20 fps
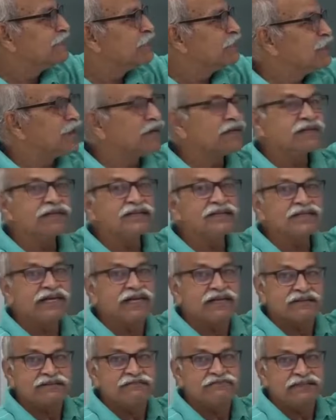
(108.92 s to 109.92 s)
if the particles
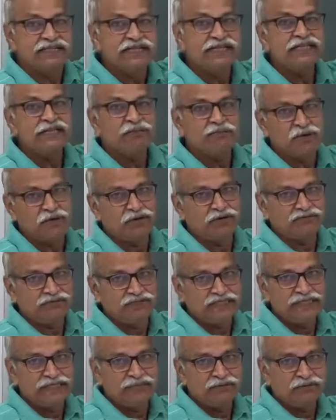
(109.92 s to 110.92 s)
are very small
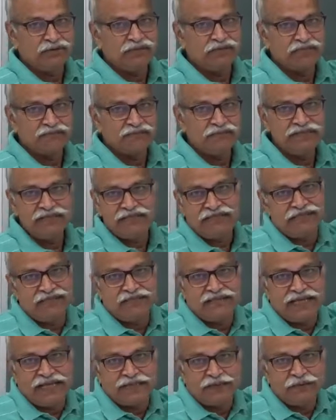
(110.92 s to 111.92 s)
means in
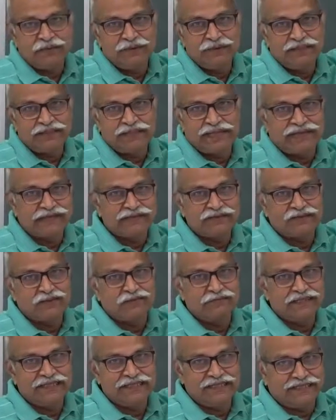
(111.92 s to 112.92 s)
the nanometer
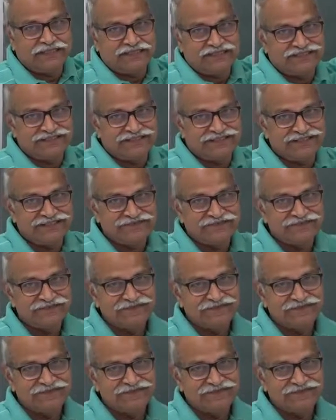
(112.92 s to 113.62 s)
angstrom regions.